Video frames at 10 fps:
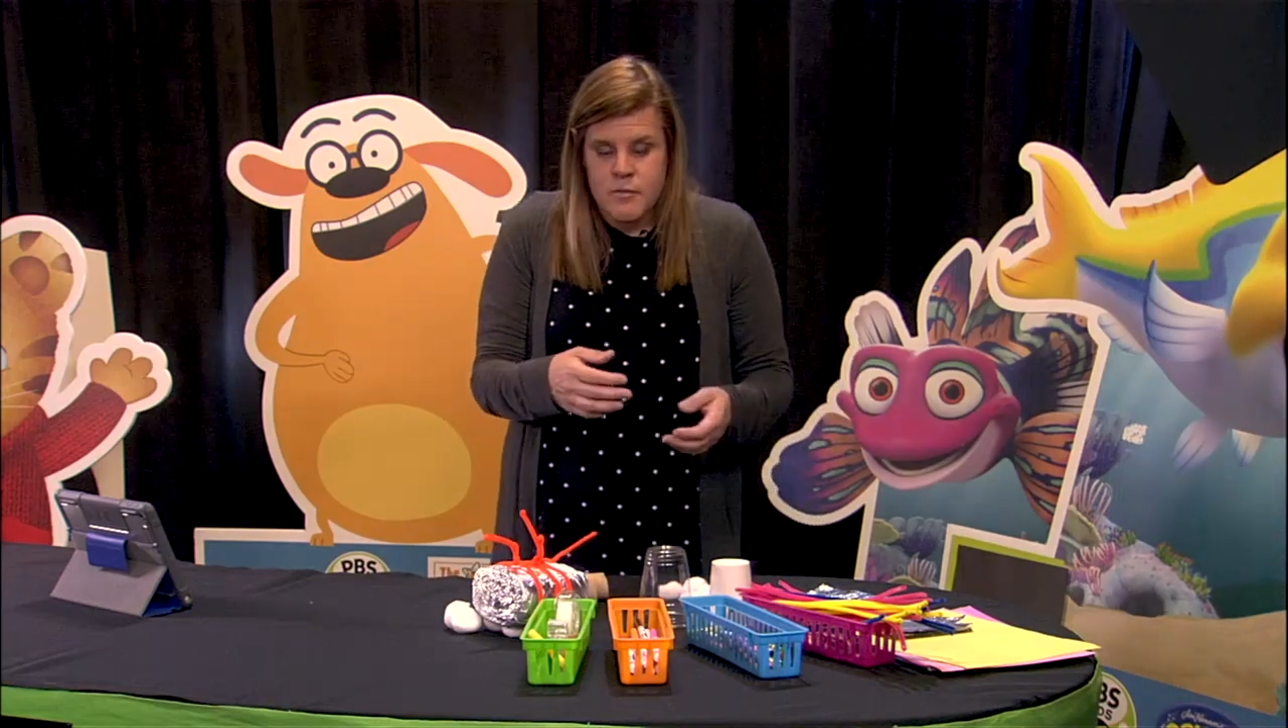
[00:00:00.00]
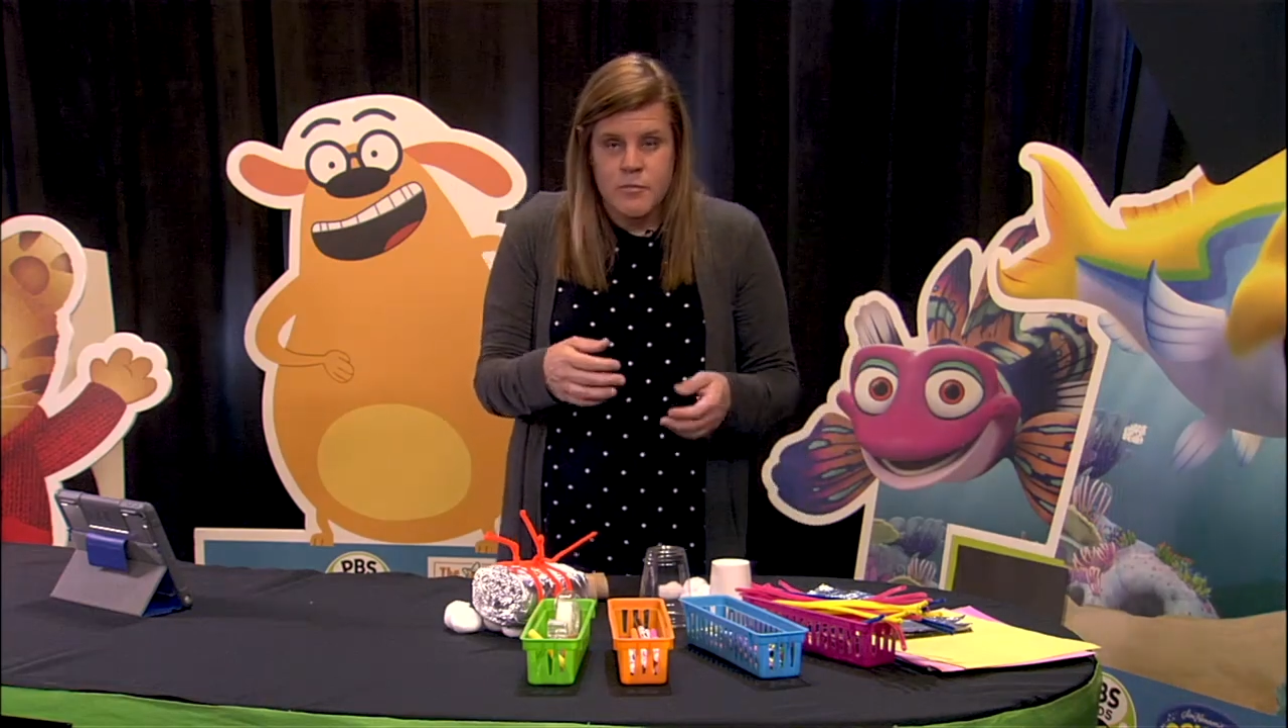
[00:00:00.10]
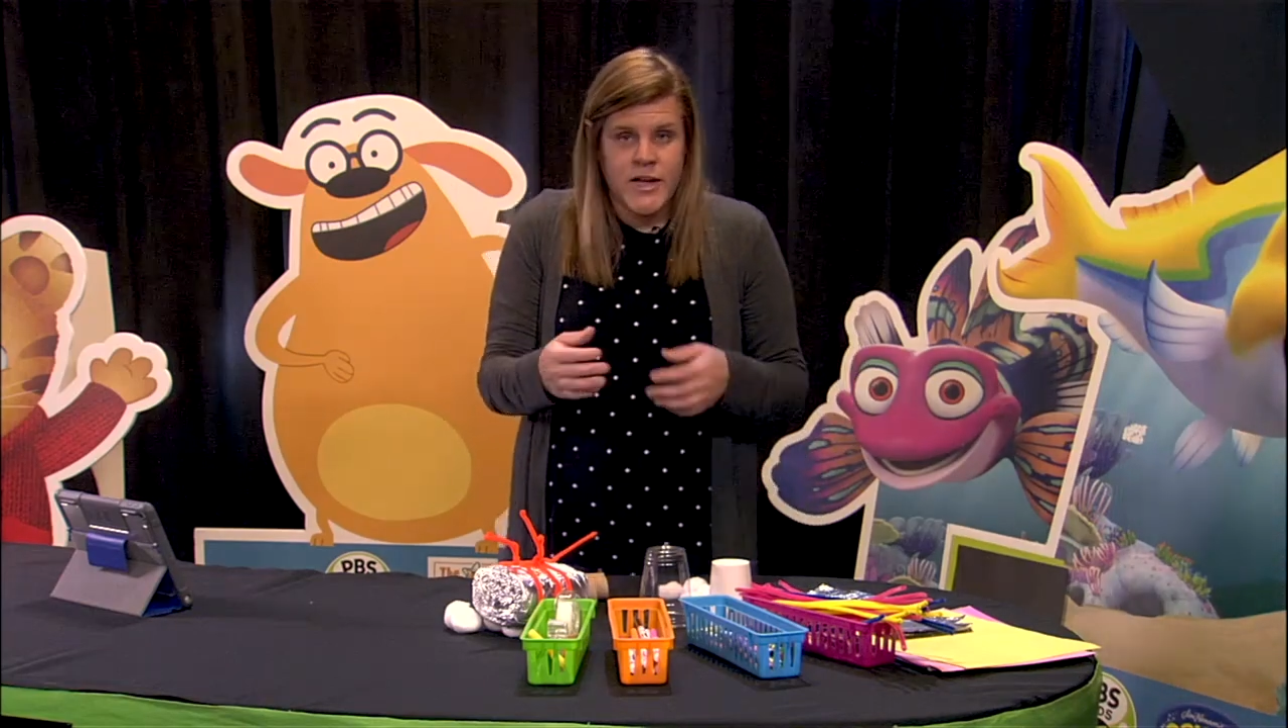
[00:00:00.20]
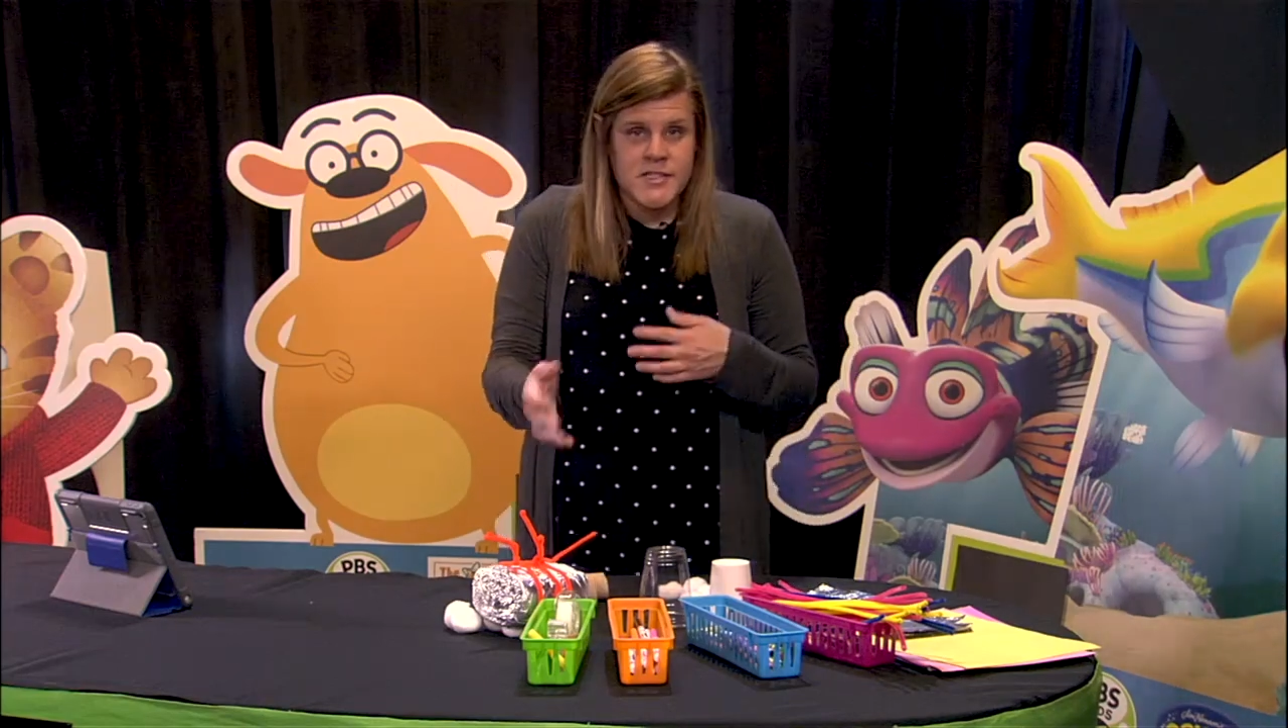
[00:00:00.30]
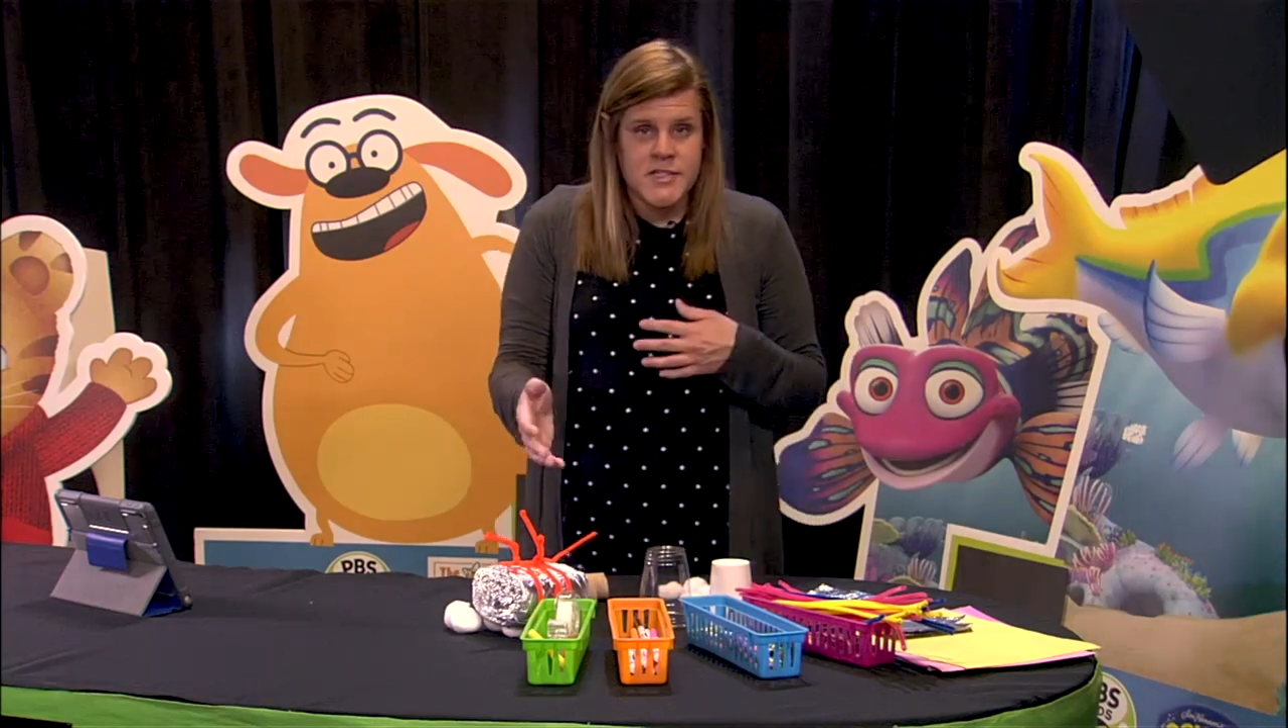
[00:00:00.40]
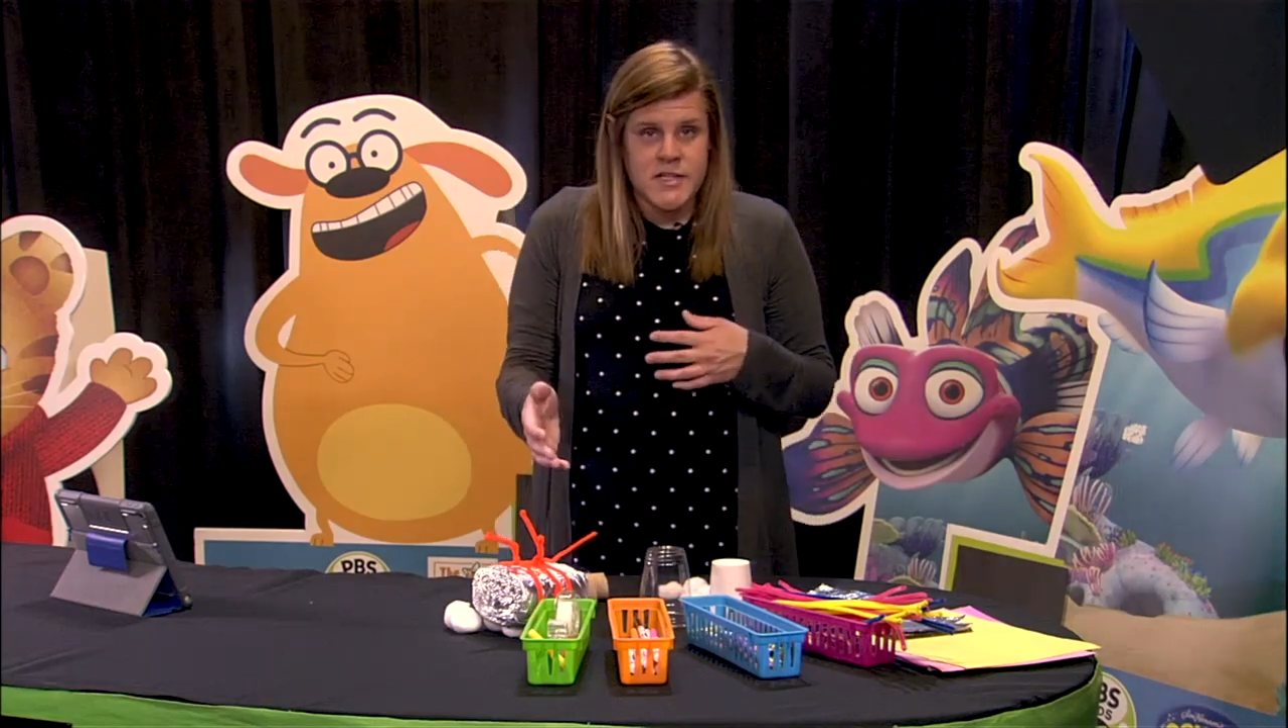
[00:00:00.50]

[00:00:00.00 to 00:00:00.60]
plastic